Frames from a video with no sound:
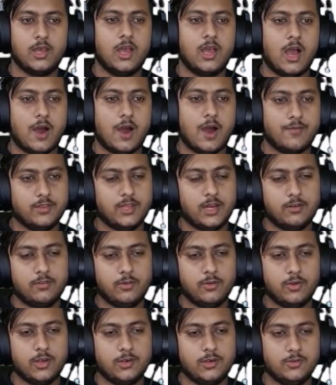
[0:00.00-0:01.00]
After that,
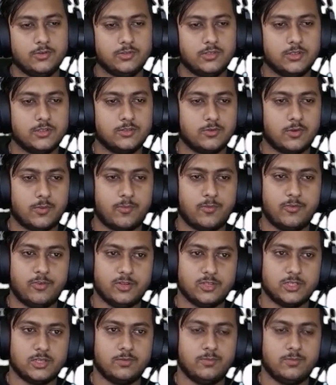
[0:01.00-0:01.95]
you can use this swept feature.